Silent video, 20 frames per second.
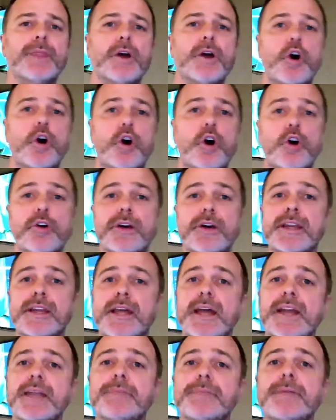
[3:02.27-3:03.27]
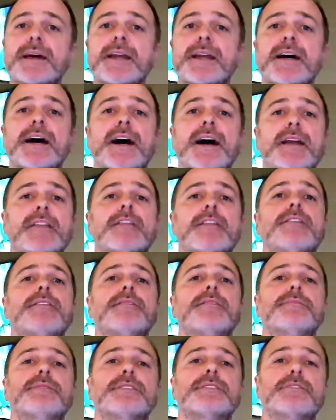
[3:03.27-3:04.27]
or in any manner other
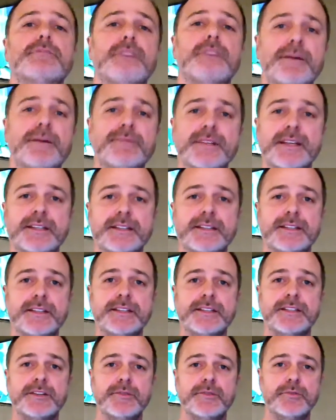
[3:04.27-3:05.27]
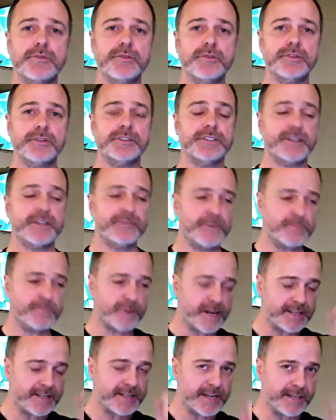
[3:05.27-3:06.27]
than prescribed in this award. So if you
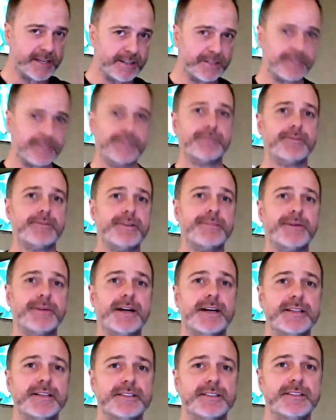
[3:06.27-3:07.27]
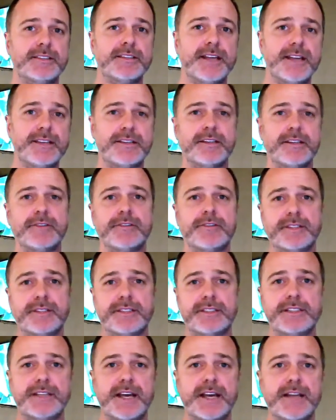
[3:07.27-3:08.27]
break it down in those 3 parts, it's easy to
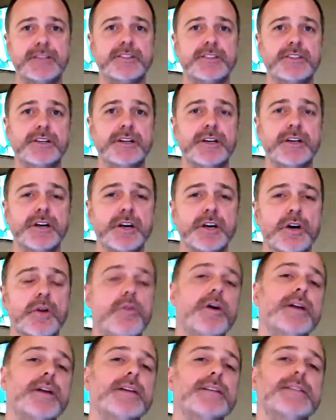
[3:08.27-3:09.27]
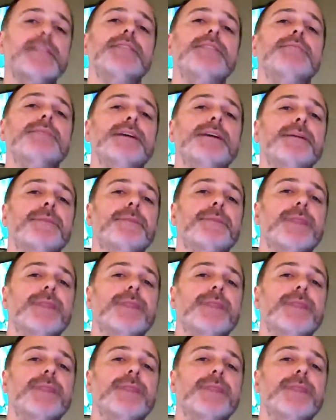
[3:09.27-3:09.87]
understand. So what does this mean?